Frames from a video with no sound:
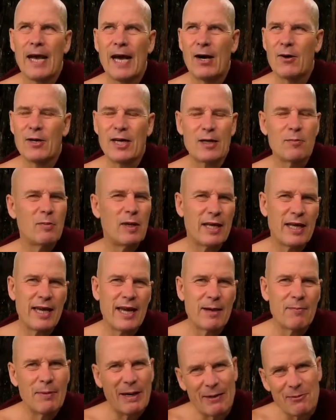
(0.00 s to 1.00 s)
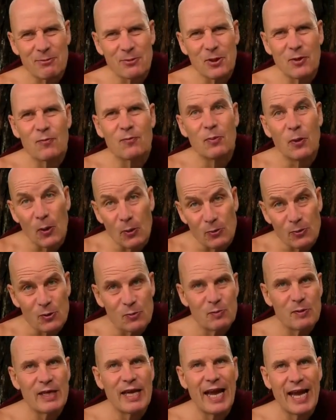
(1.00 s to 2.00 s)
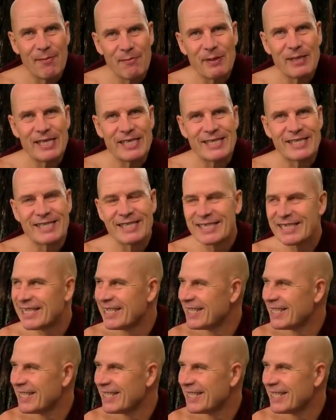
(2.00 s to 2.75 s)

How can making a mountain of bones be happiness?